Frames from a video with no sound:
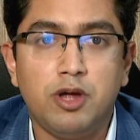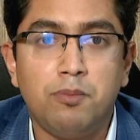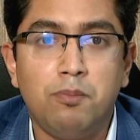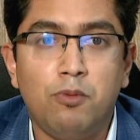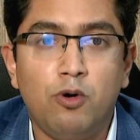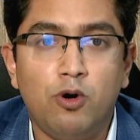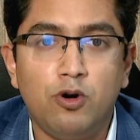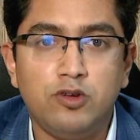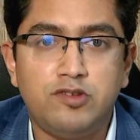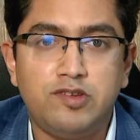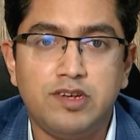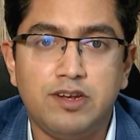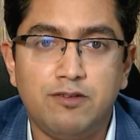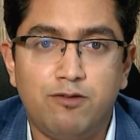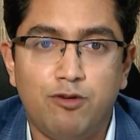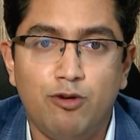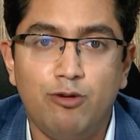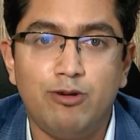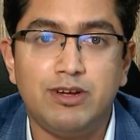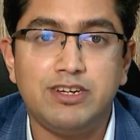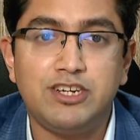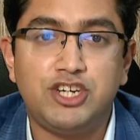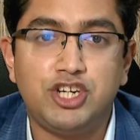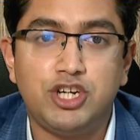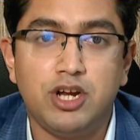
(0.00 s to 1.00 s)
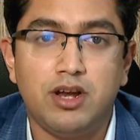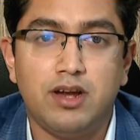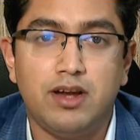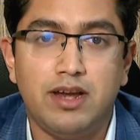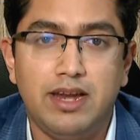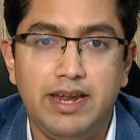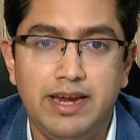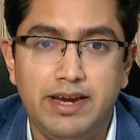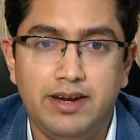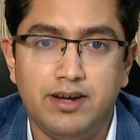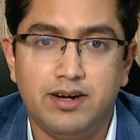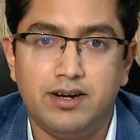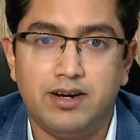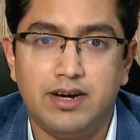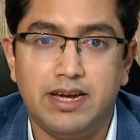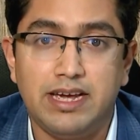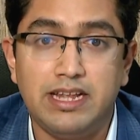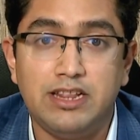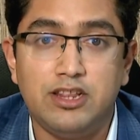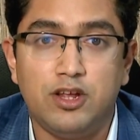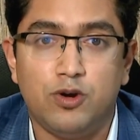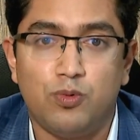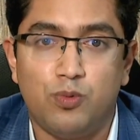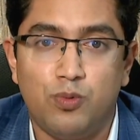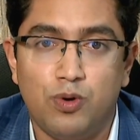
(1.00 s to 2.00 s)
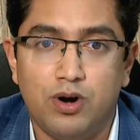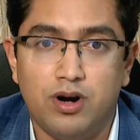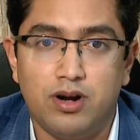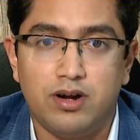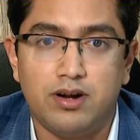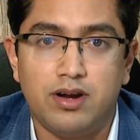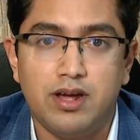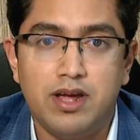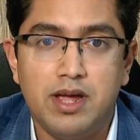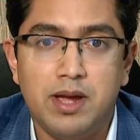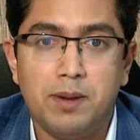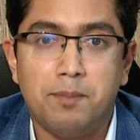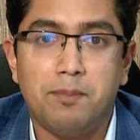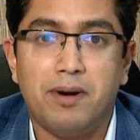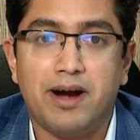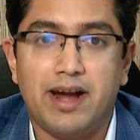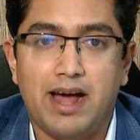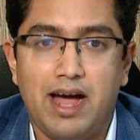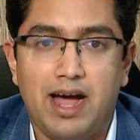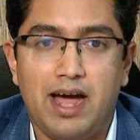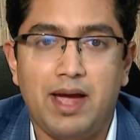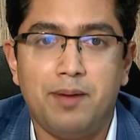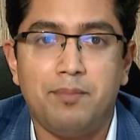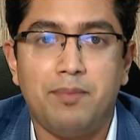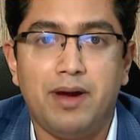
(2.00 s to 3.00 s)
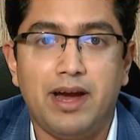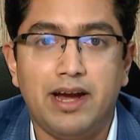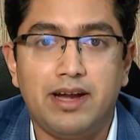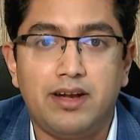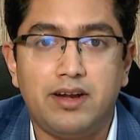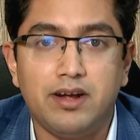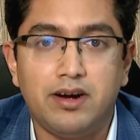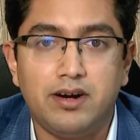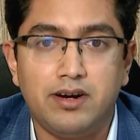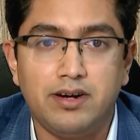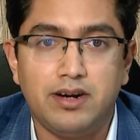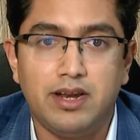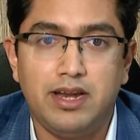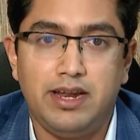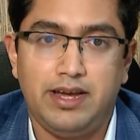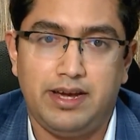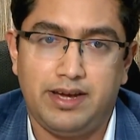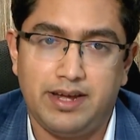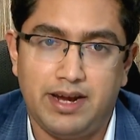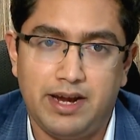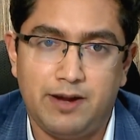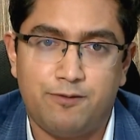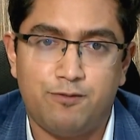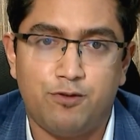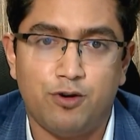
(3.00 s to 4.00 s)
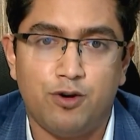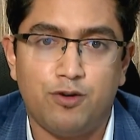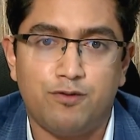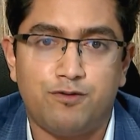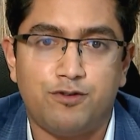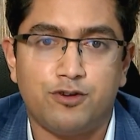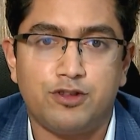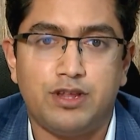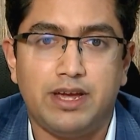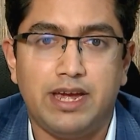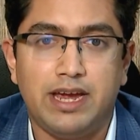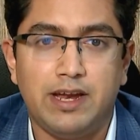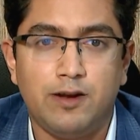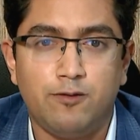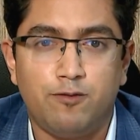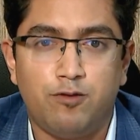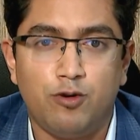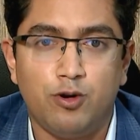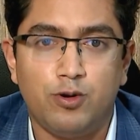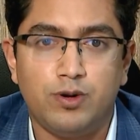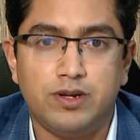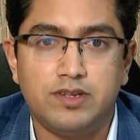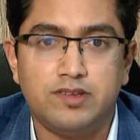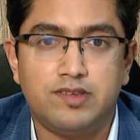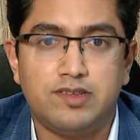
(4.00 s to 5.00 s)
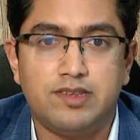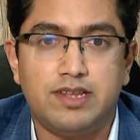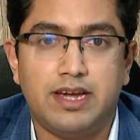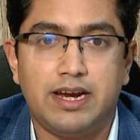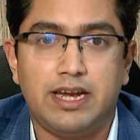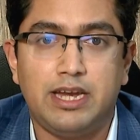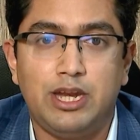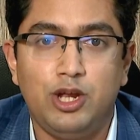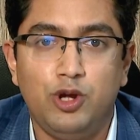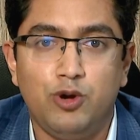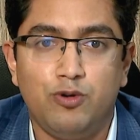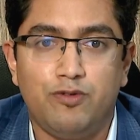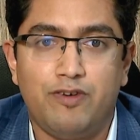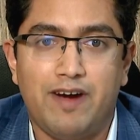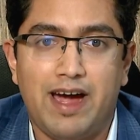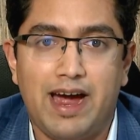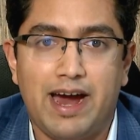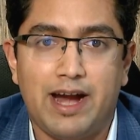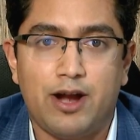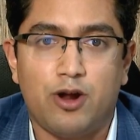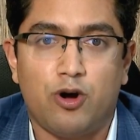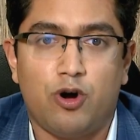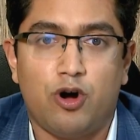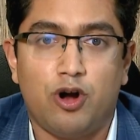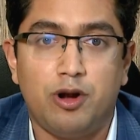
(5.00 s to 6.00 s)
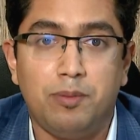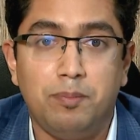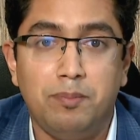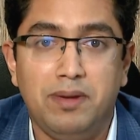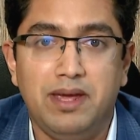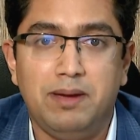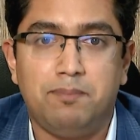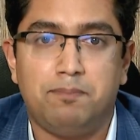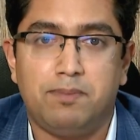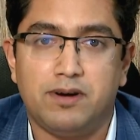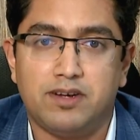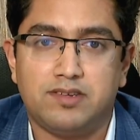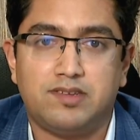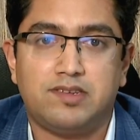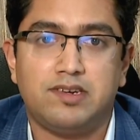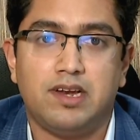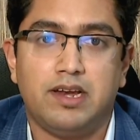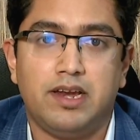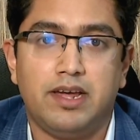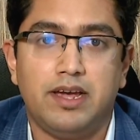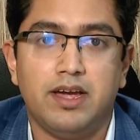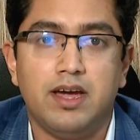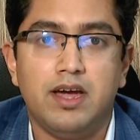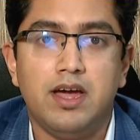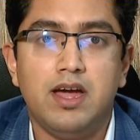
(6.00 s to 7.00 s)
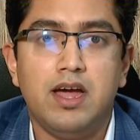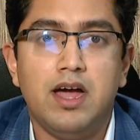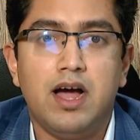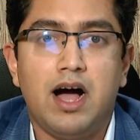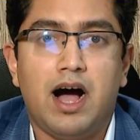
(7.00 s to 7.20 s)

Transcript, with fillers: are the most influential leader in the world, but I'm eternally grateful for the influence that you've had on me personally.